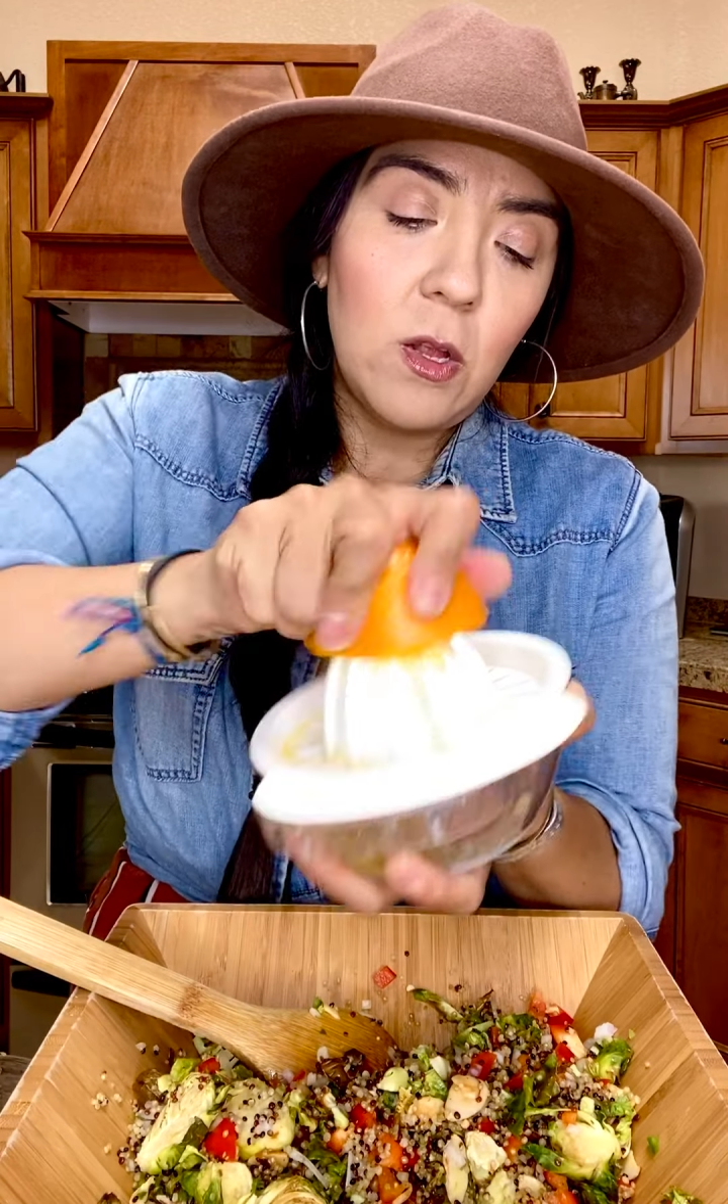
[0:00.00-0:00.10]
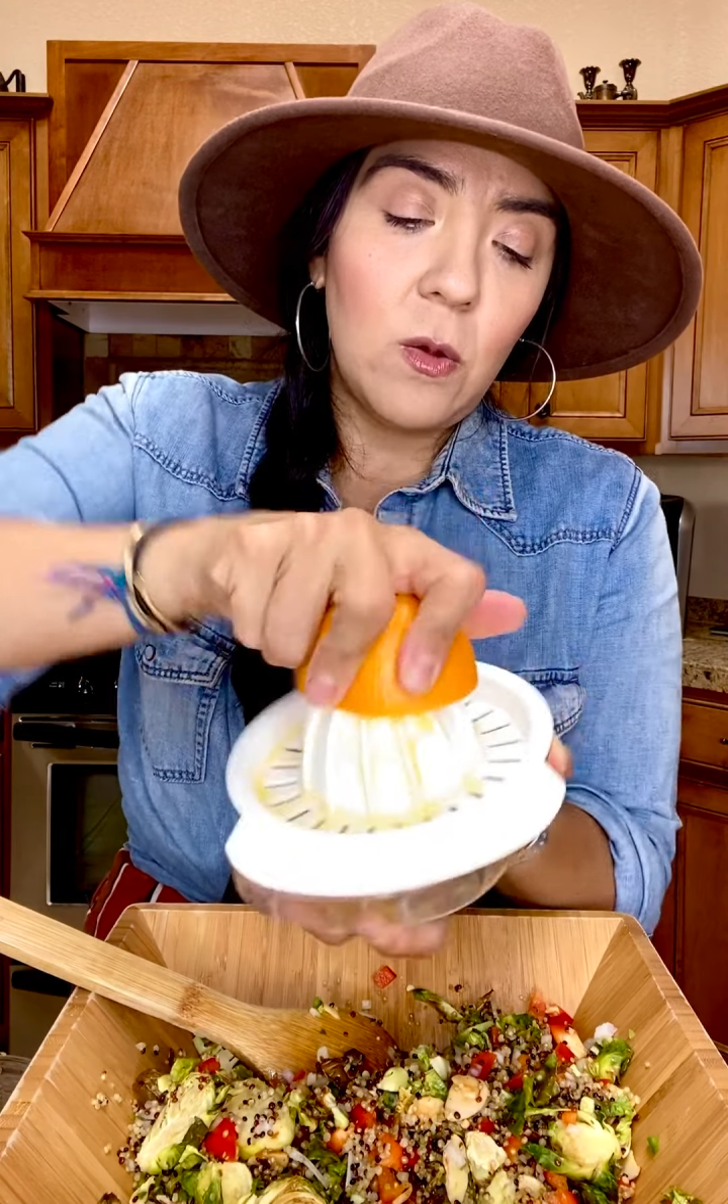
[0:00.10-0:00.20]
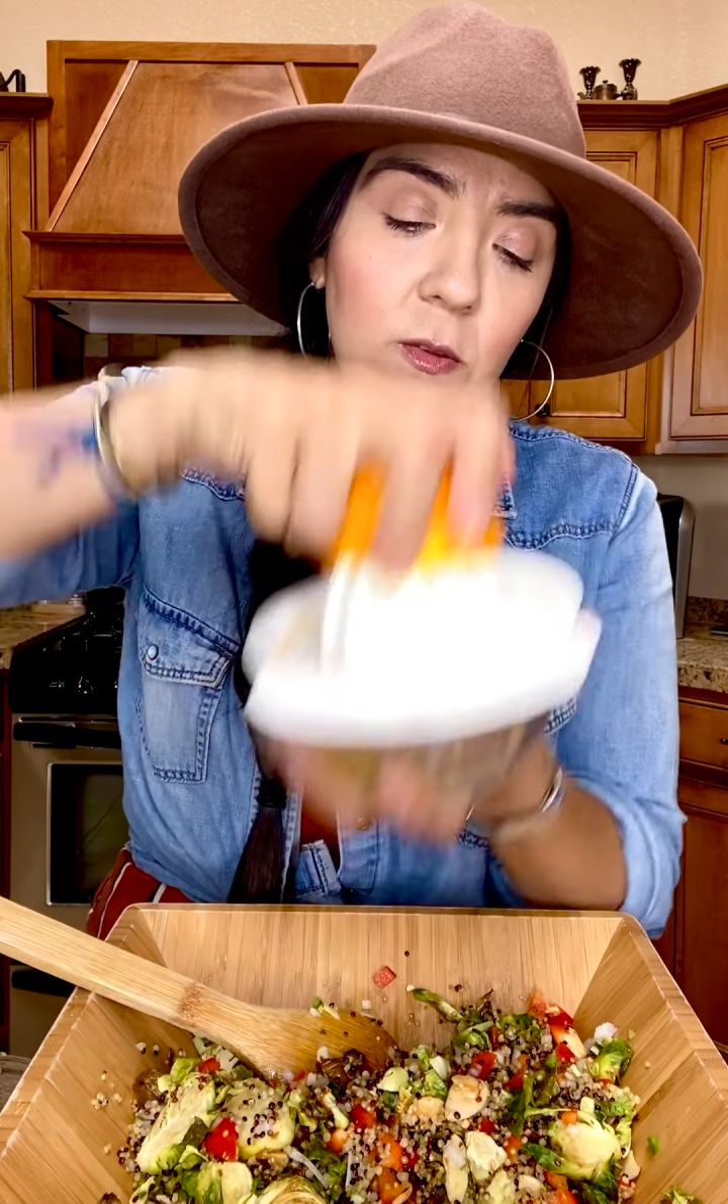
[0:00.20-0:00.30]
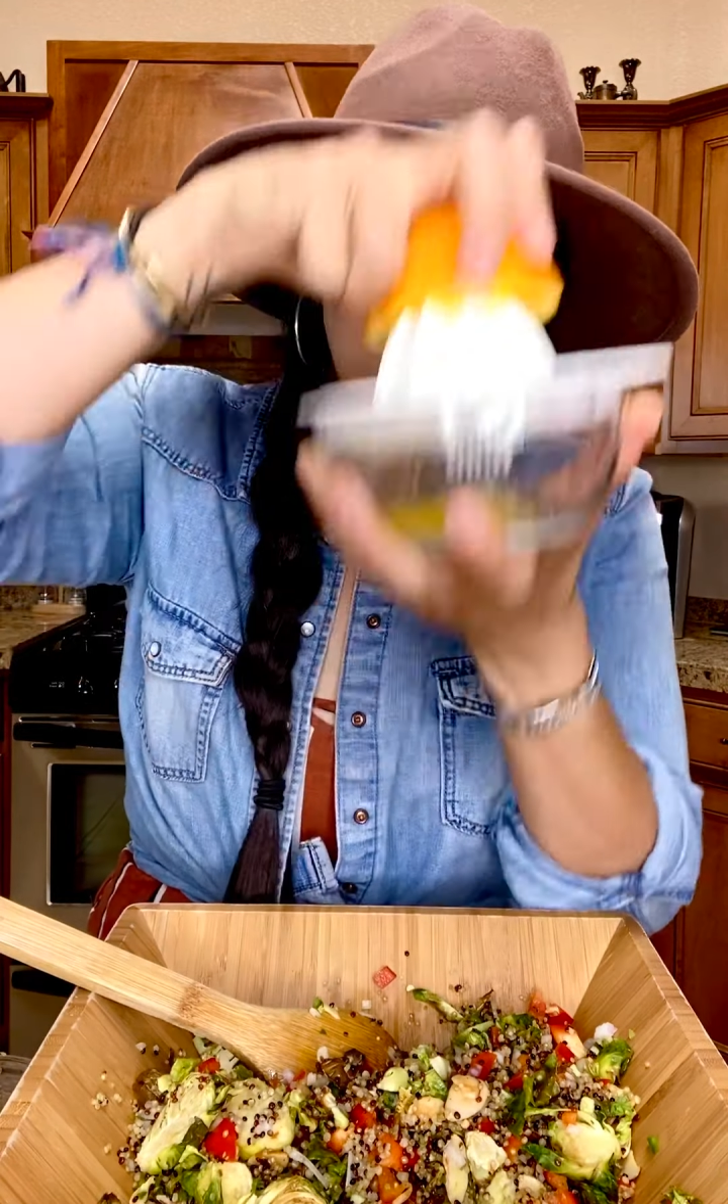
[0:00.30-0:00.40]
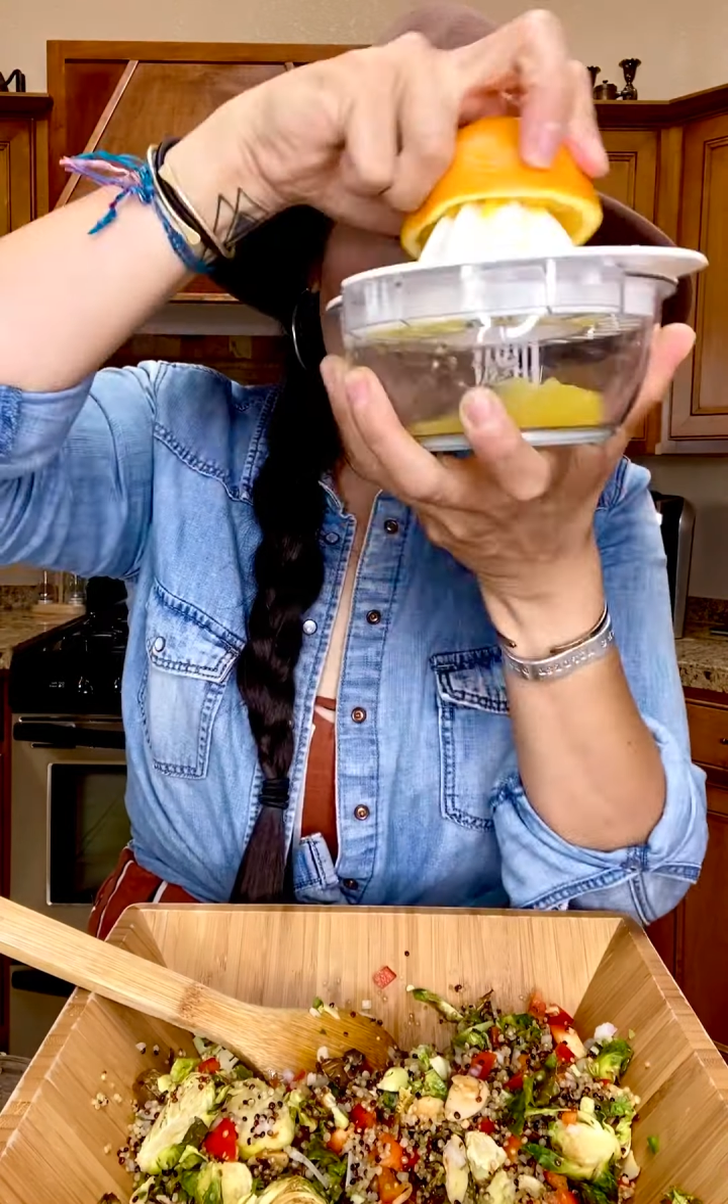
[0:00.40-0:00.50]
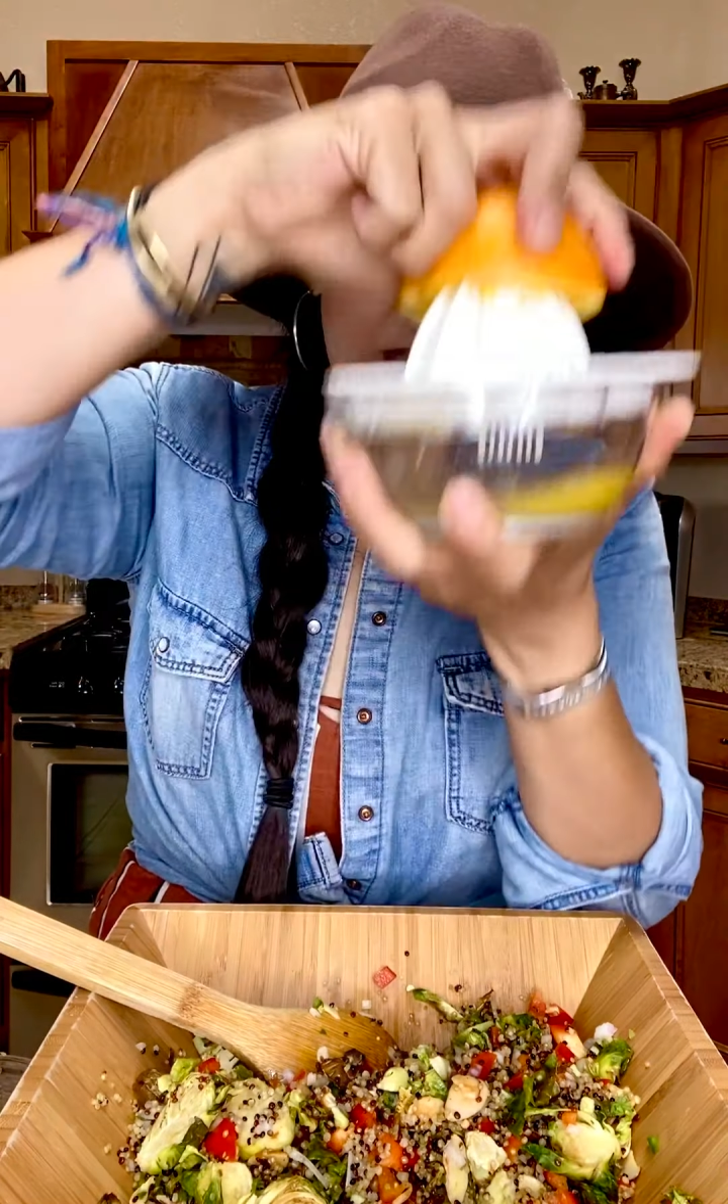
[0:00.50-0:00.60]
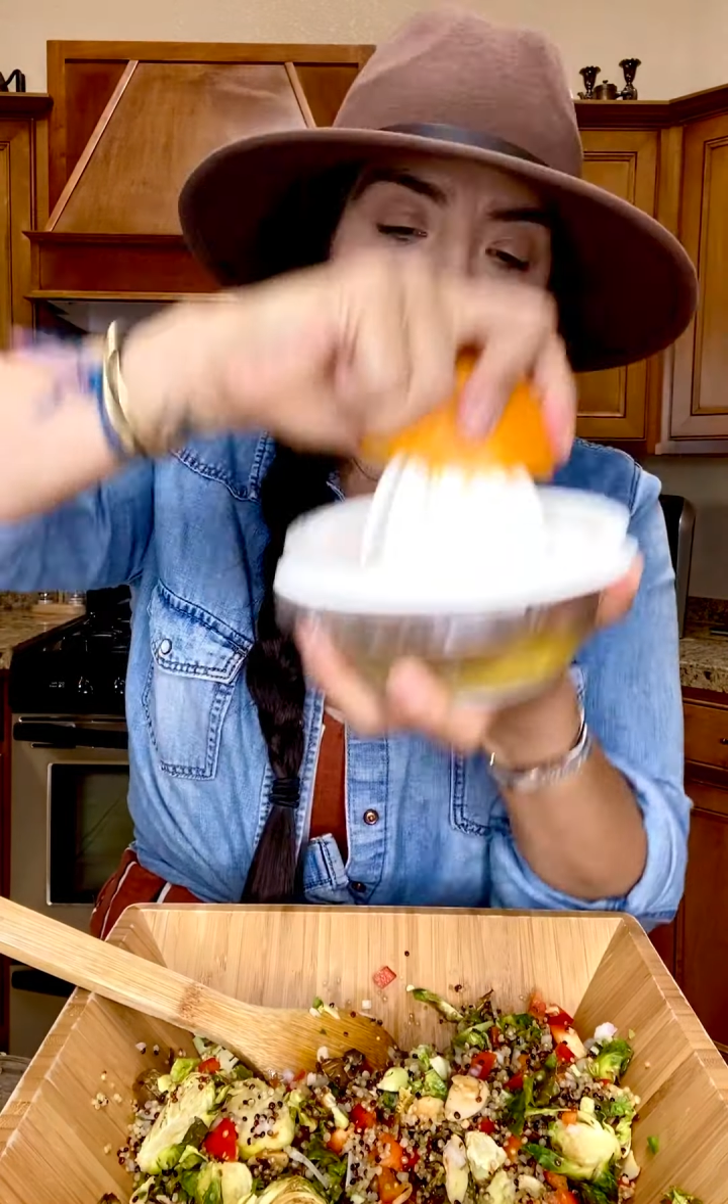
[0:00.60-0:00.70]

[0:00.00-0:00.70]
you know something